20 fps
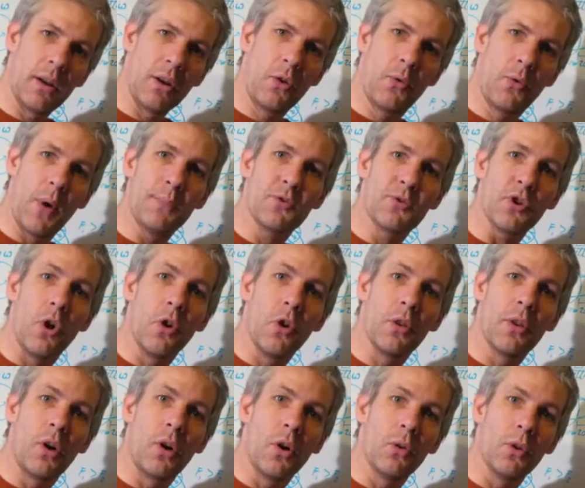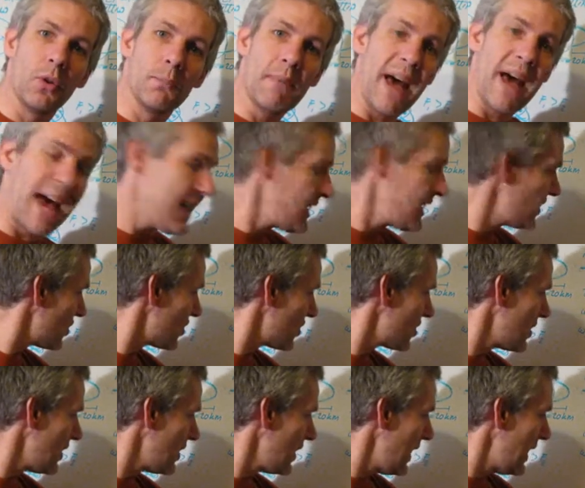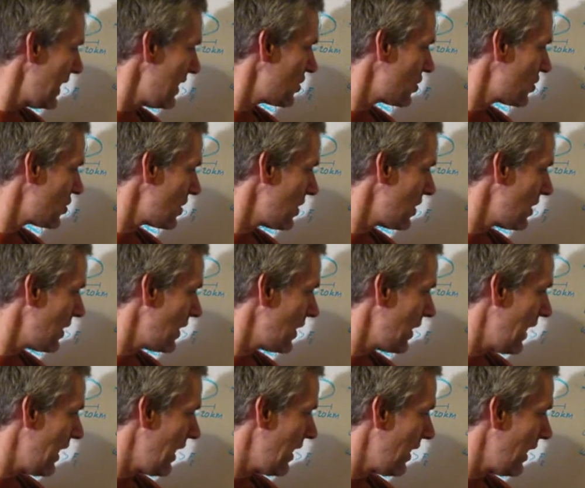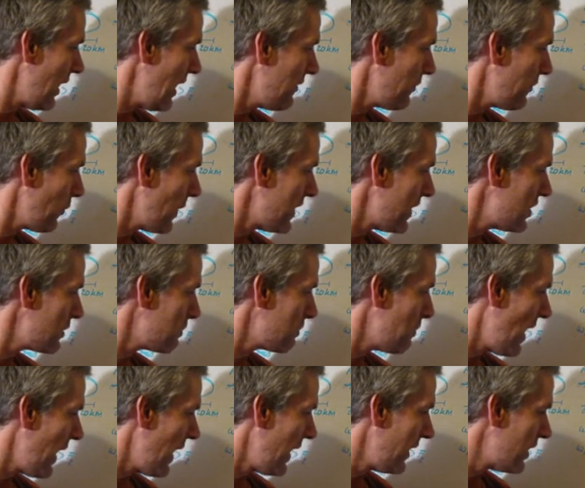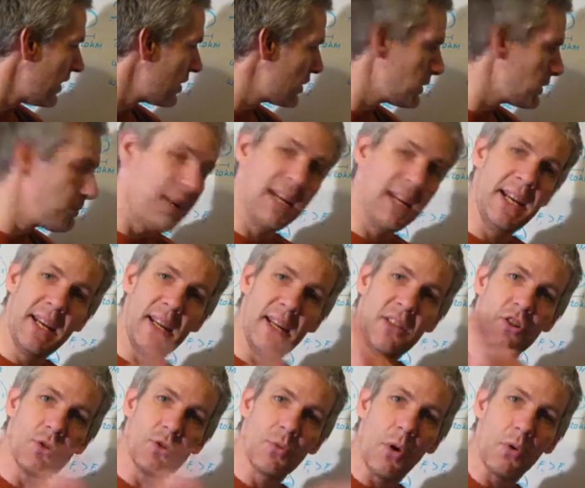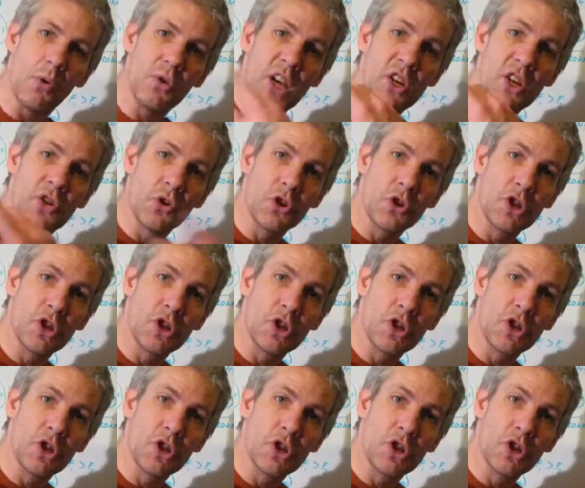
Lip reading: grips on the mass is influenced by the speed, rotational